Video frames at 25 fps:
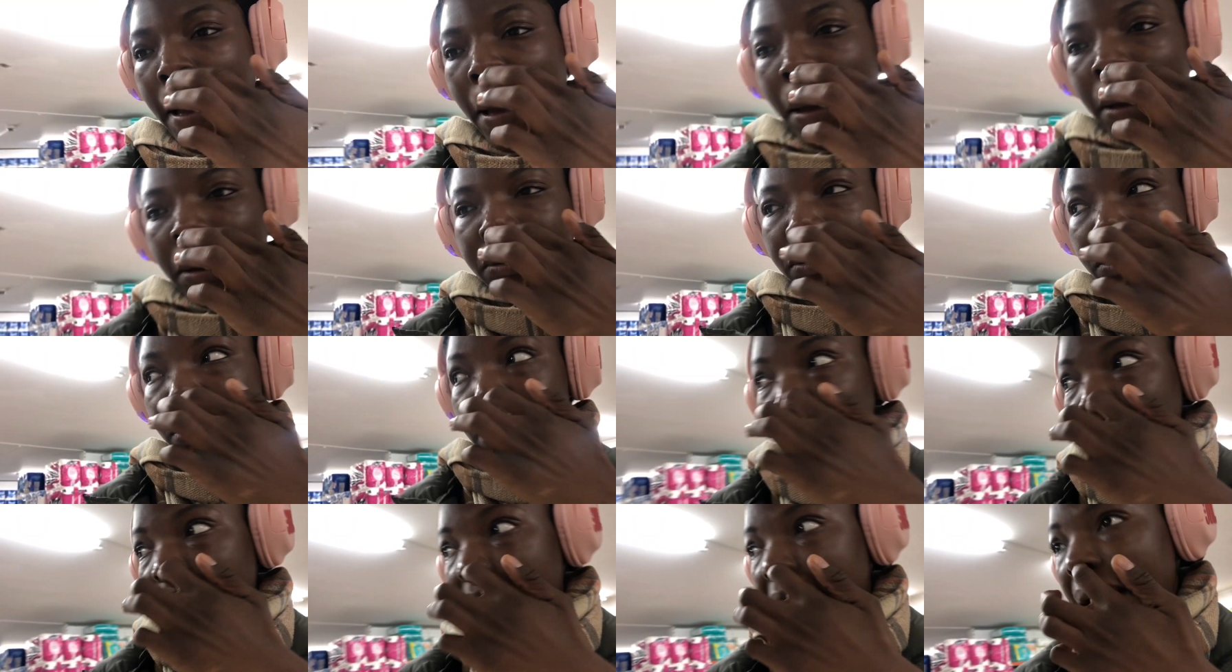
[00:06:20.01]
so
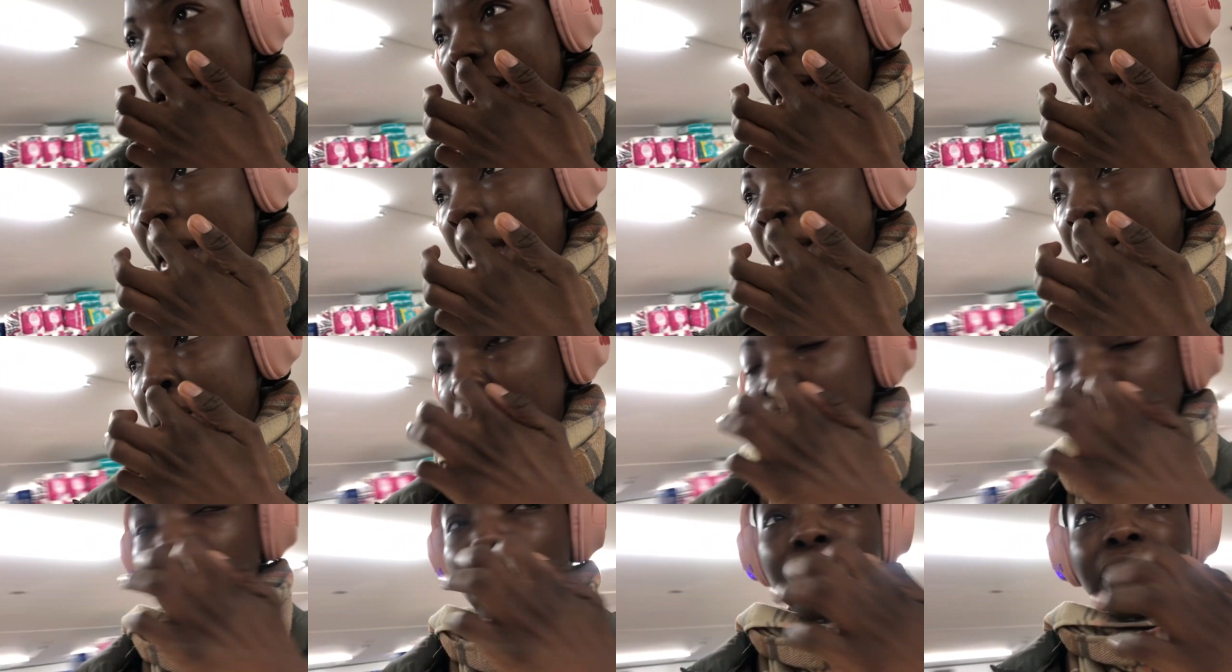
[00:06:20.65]
that I
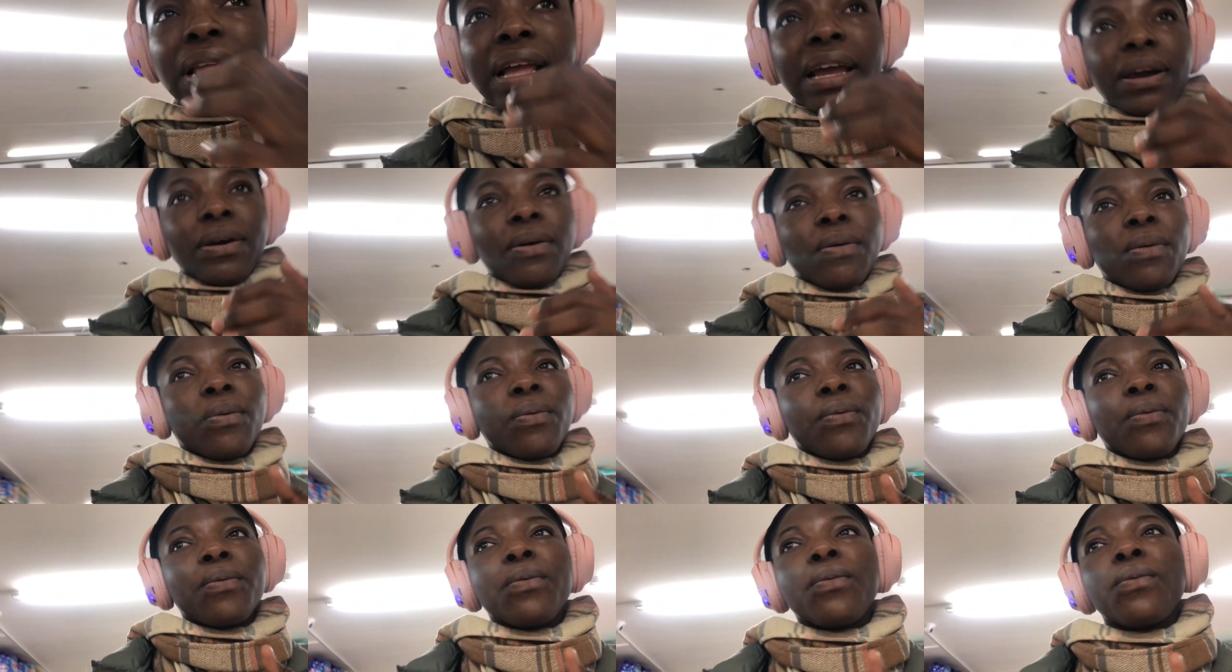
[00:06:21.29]
know like
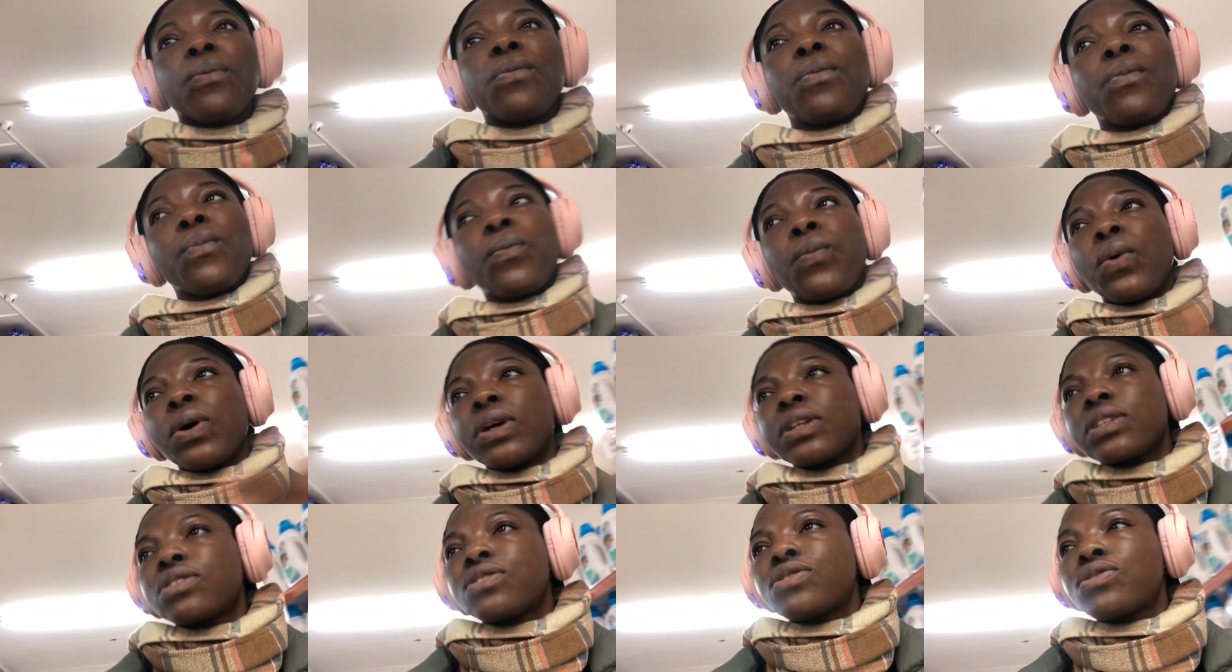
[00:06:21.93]

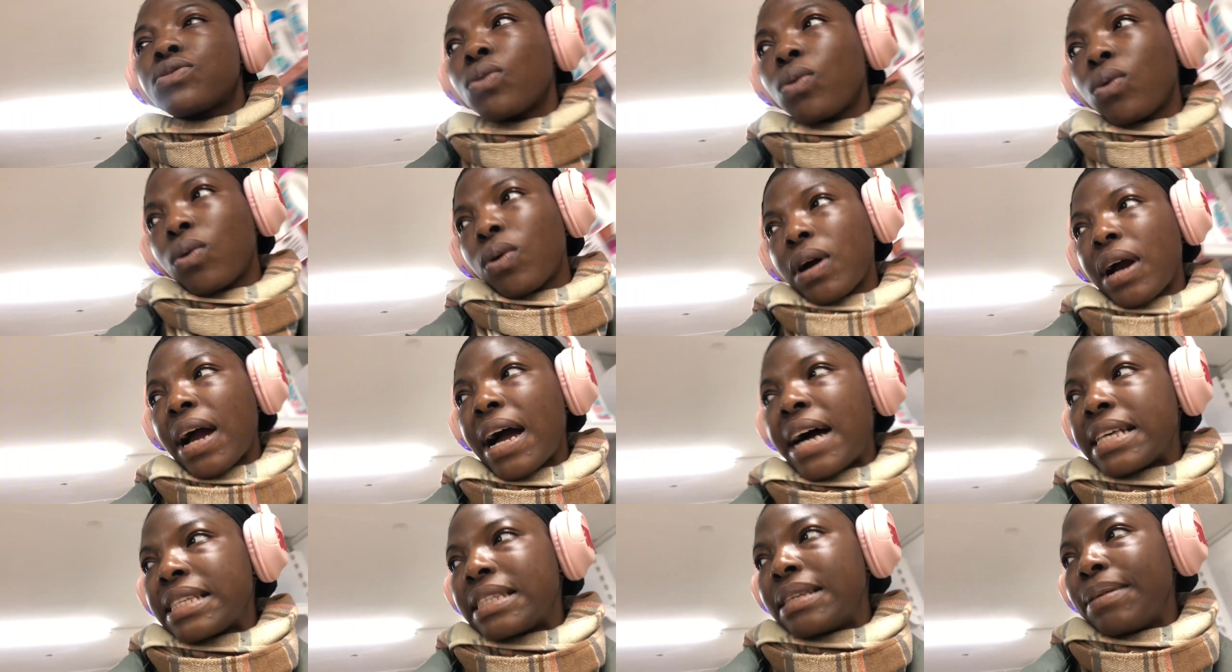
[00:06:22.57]
what store
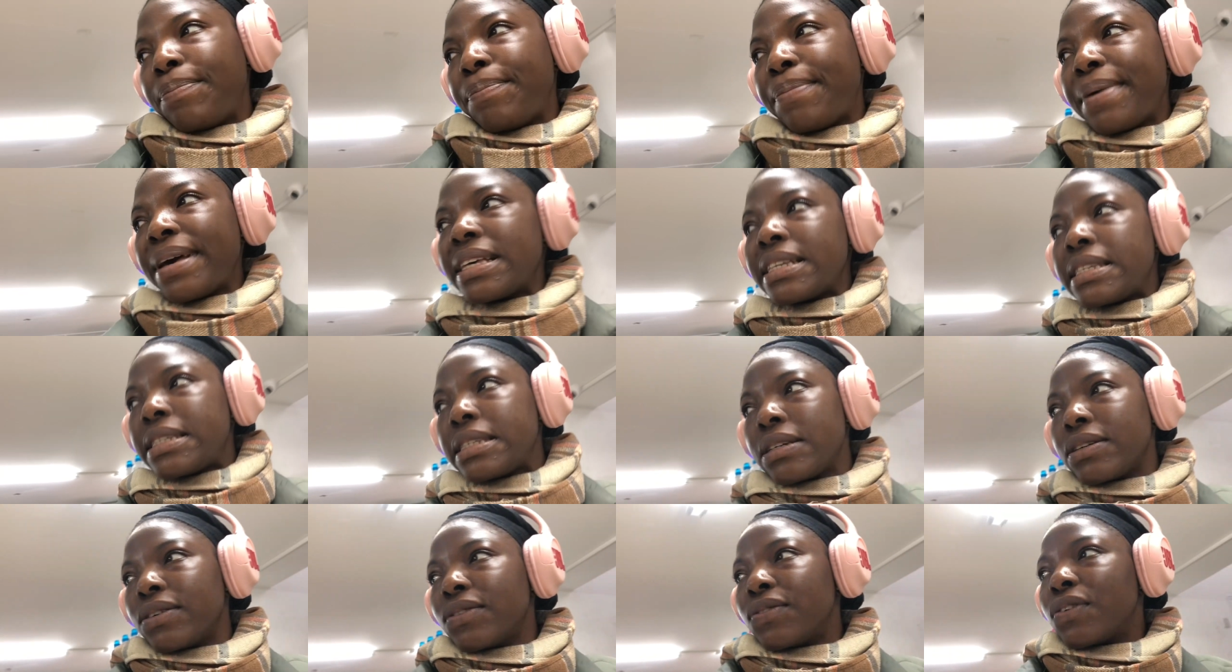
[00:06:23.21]
has the best
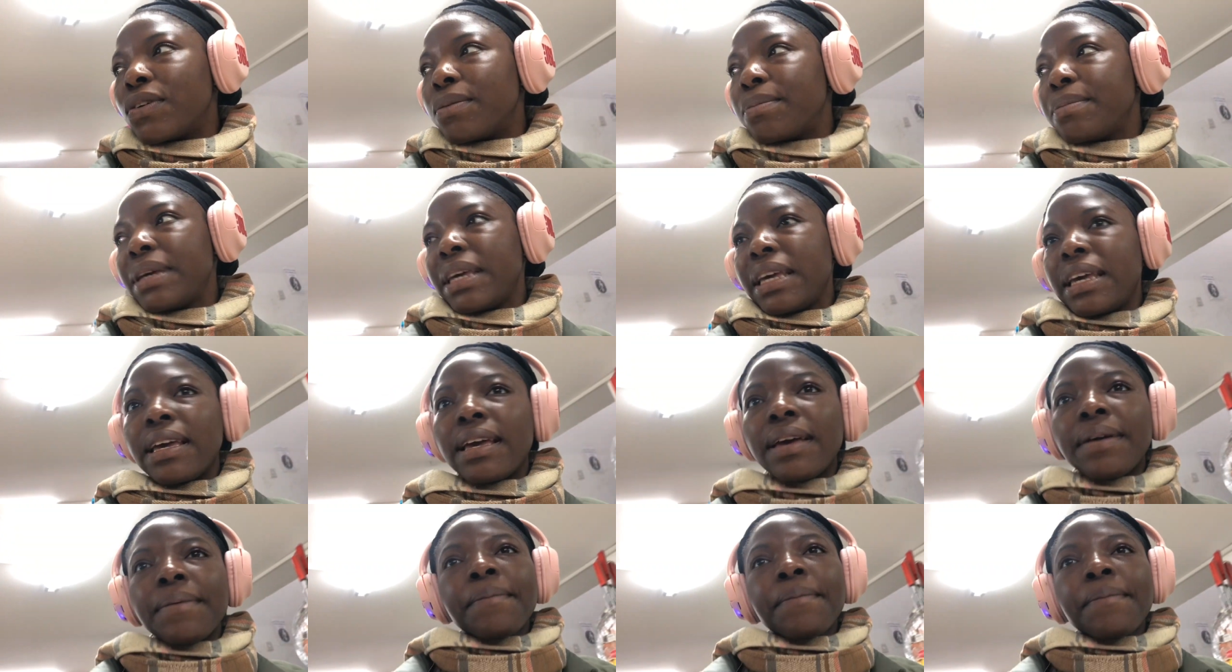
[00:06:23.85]
deal for me.